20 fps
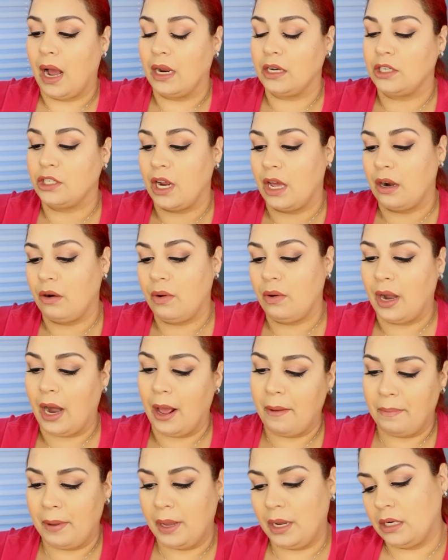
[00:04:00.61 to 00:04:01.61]
eyeshadow, and
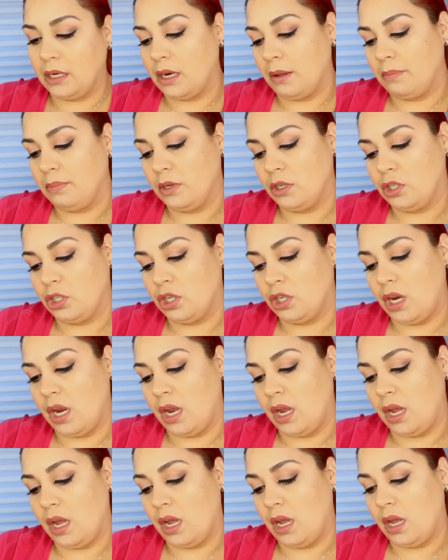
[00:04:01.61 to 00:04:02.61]
I picked up the
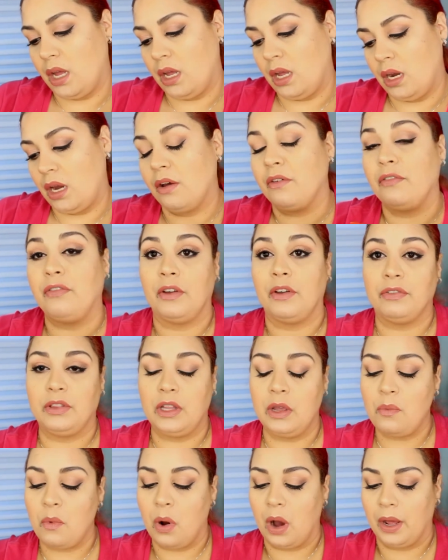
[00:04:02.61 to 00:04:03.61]
shade
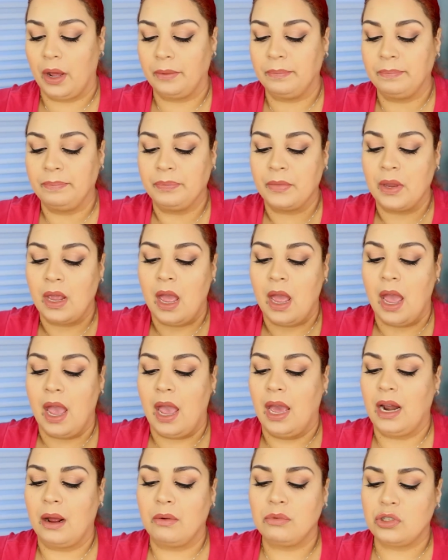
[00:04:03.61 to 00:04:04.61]
51.
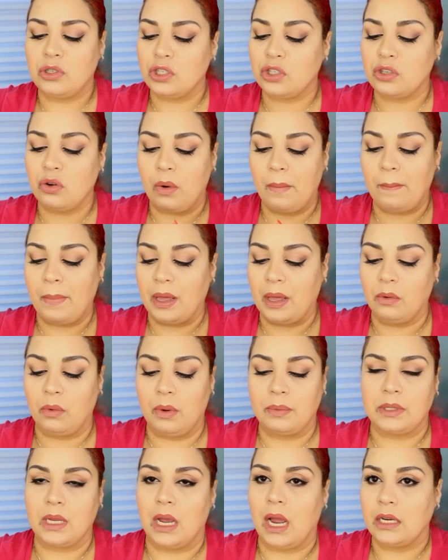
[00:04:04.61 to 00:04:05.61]
And I was just going by the
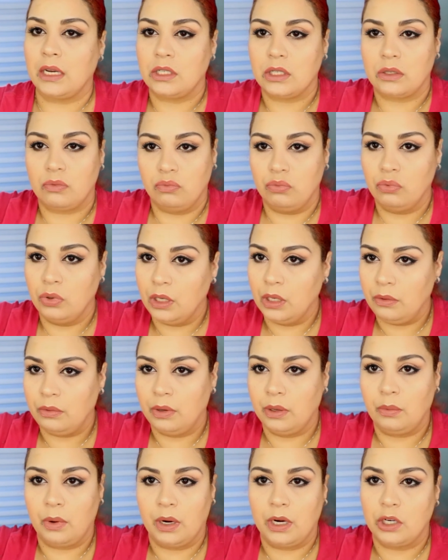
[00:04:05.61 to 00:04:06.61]
website. I just really,
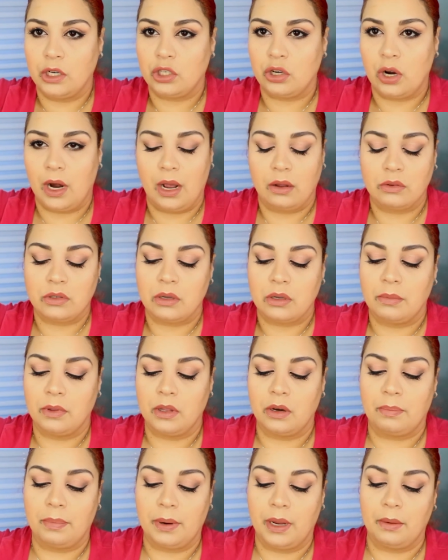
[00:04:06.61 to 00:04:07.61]
really wanted to try out some of
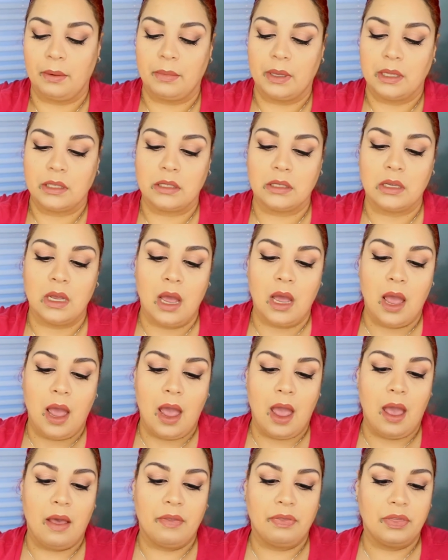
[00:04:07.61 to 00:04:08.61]
their pigments.
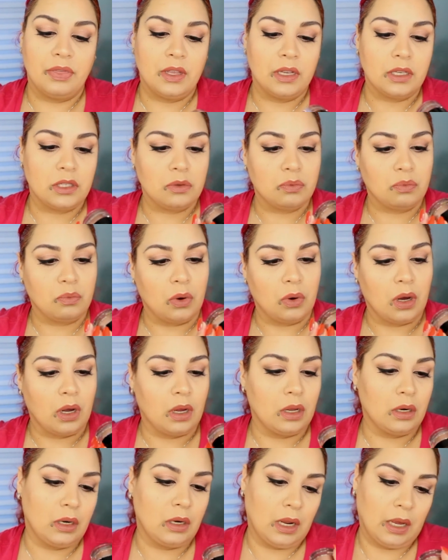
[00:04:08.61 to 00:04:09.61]
And this
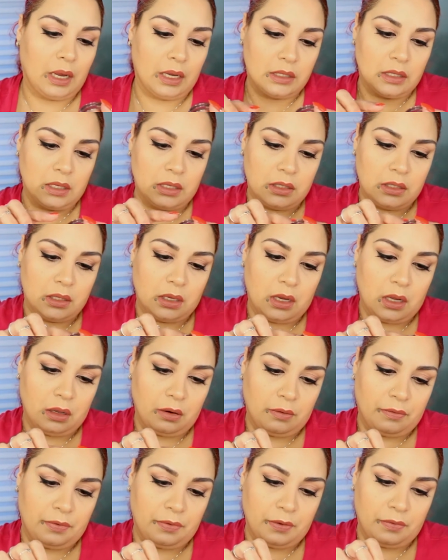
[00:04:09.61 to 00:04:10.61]
one, like I said, it's the
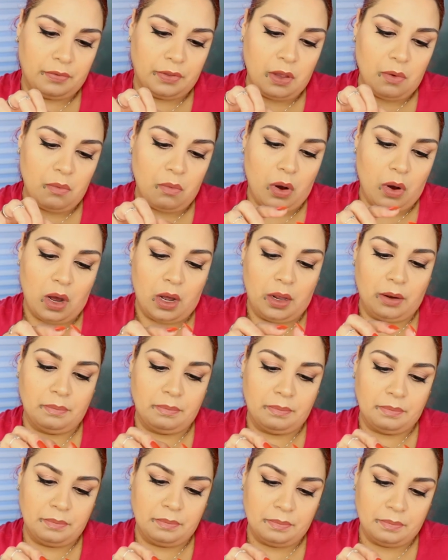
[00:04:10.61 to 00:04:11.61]
color 51.